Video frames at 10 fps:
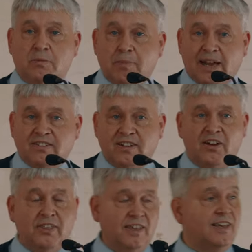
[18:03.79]
it matter?
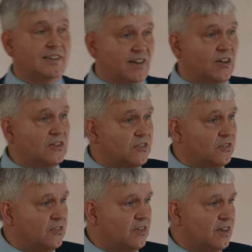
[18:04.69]
I think it
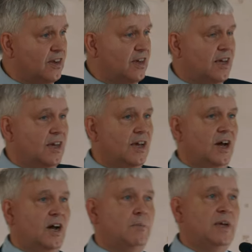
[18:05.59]
does.
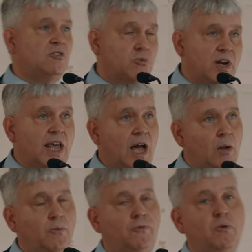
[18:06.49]
It's really
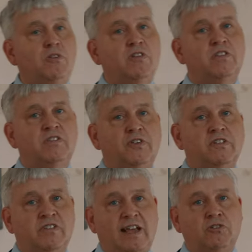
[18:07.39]
helpful for
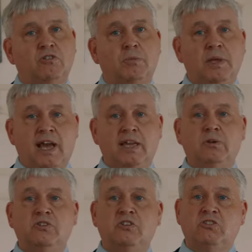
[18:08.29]
Sasra to be
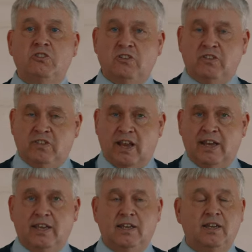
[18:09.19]
able to
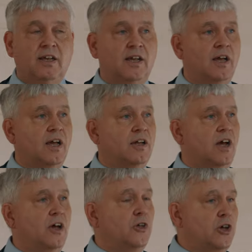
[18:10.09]
say
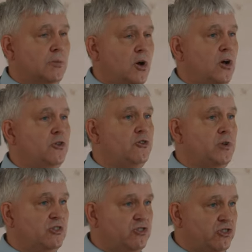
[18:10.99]
the
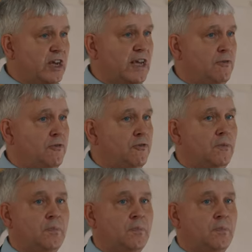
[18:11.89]
Commander-in-Chief